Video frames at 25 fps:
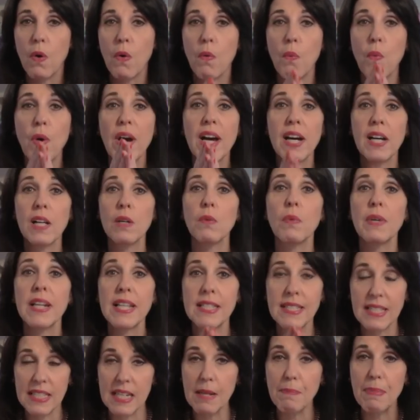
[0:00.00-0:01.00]
Well,
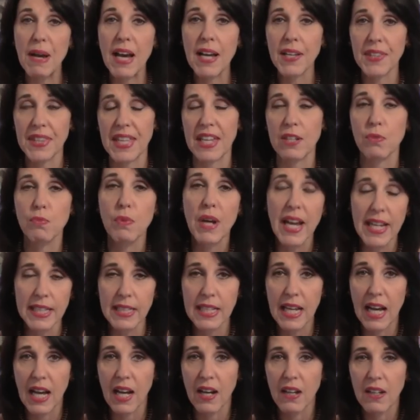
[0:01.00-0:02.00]
let's debunk that right
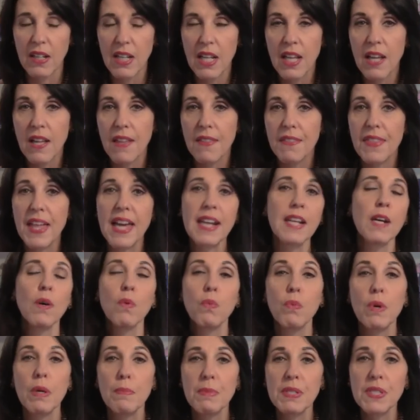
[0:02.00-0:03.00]
now, that a
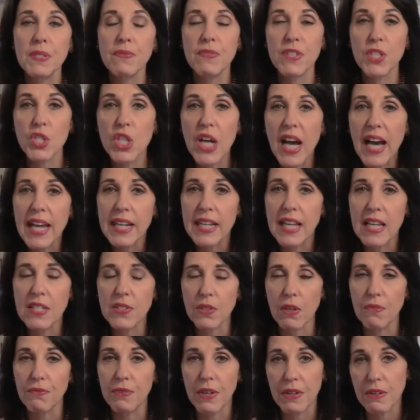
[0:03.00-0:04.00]
woman's vagina has
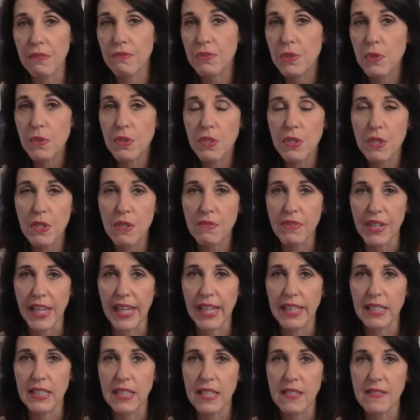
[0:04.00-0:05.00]
got very few nerve
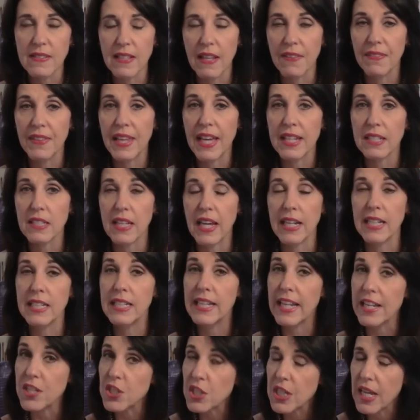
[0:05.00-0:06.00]
endings and that
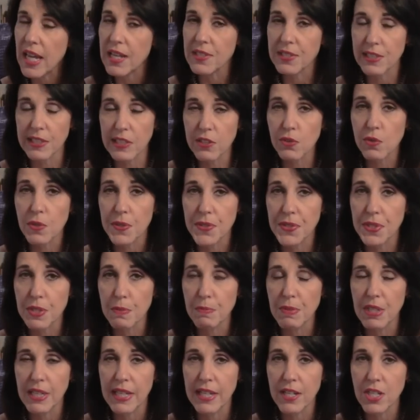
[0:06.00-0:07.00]
unless she has clitoral
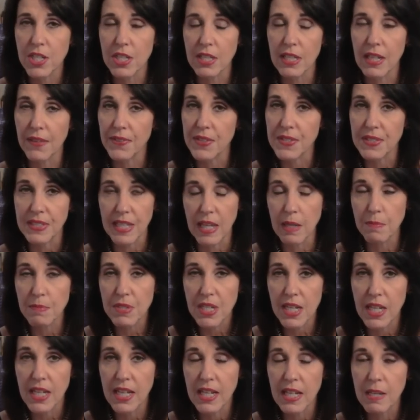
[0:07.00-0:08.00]
stimulation at the same
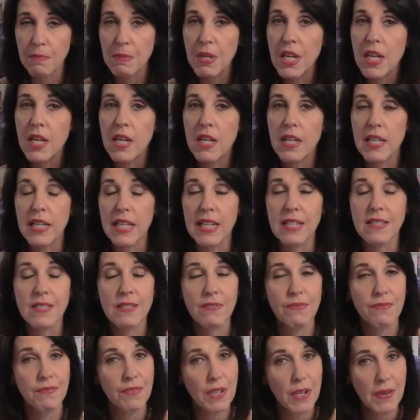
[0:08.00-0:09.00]
time,
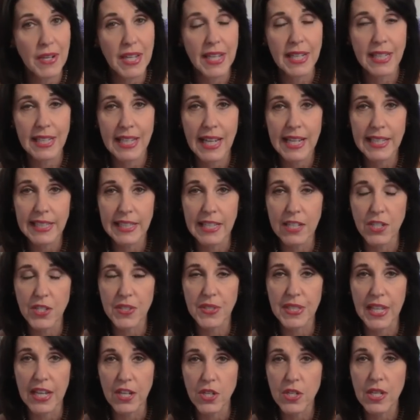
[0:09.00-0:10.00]
it's very unlikely
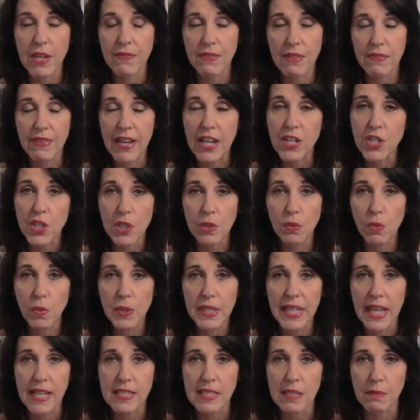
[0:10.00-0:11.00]
she's going to have a vaginal
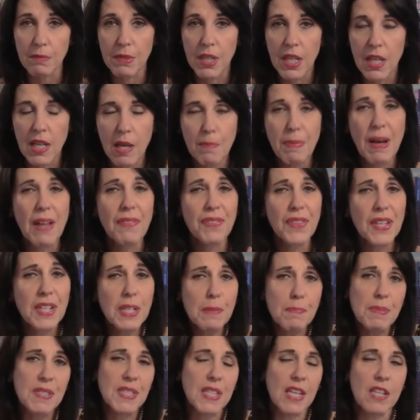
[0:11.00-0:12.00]
orgasm. About
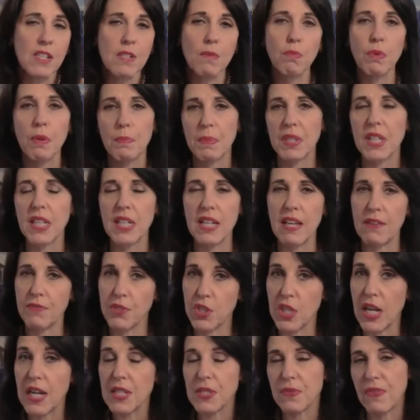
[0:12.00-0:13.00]
30% of women can have
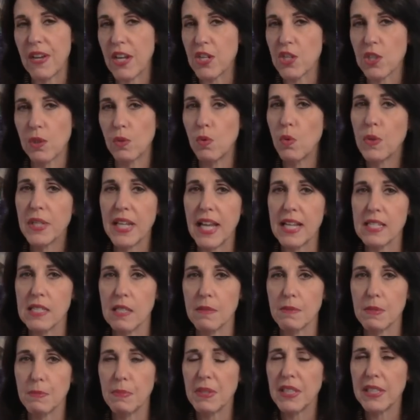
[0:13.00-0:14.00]
just vaginal
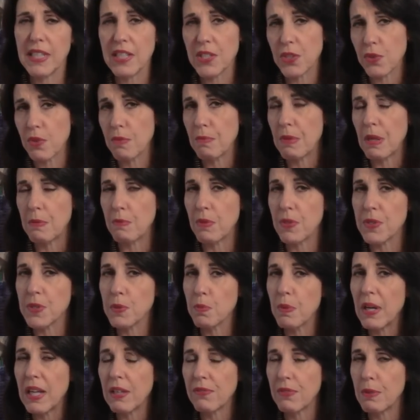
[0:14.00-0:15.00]
orgasms, but let's remember as
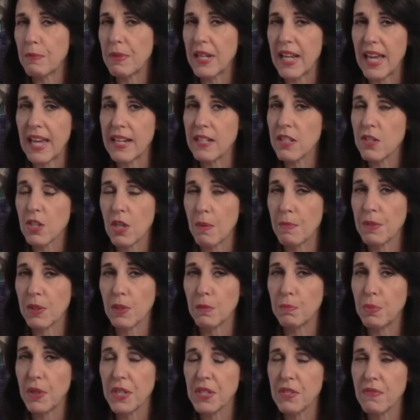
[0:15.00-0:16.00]
well from an
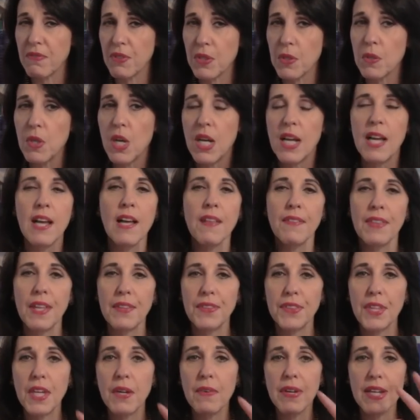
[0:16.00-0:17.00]
anatomical point of view
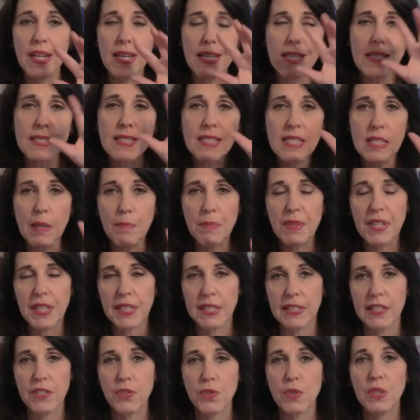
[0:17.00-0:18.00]
that there is some of the
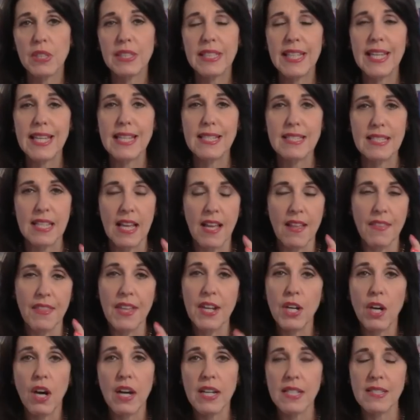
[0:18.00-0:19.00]
clitoral legs
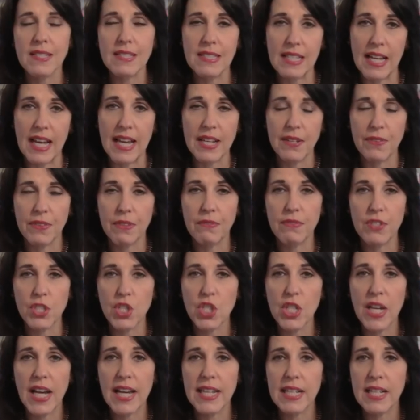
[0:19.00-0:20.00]
that are inside of the
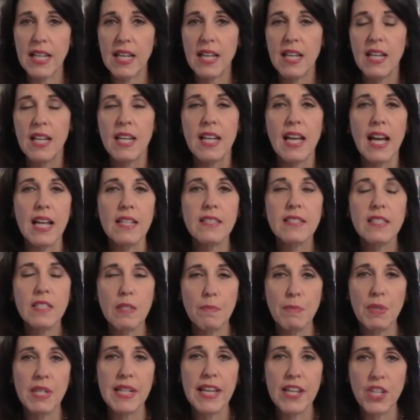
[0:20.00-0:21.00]
vagina, and
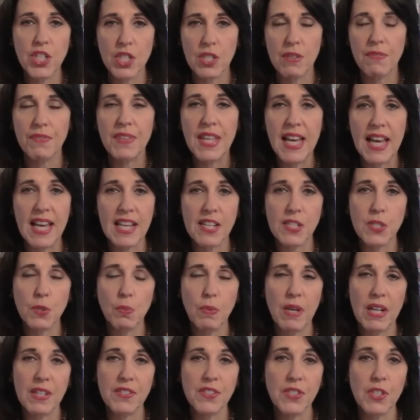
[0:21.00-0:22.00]
stimulation of that as
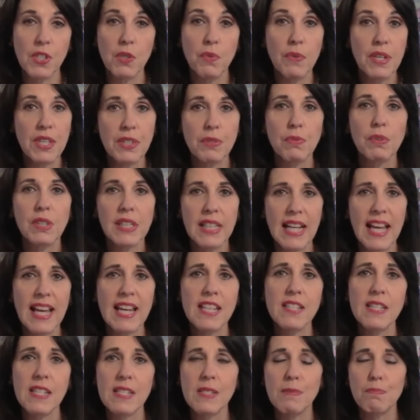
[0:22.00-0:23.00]
well as the urethral
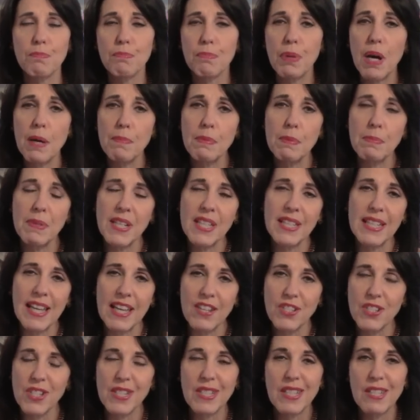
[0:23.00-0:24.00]
gland is probably
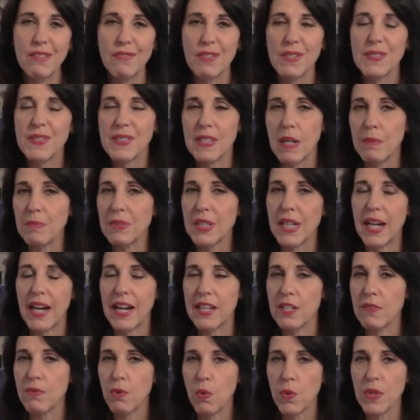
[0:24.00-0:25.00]
going to give her some
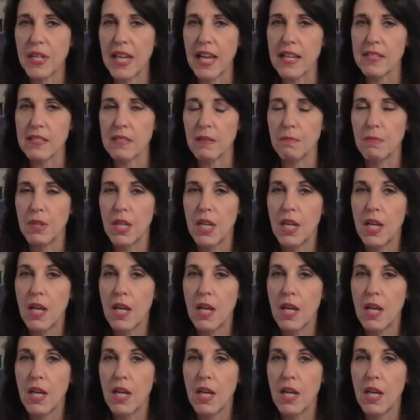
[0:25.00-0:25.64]
kind of orgasm.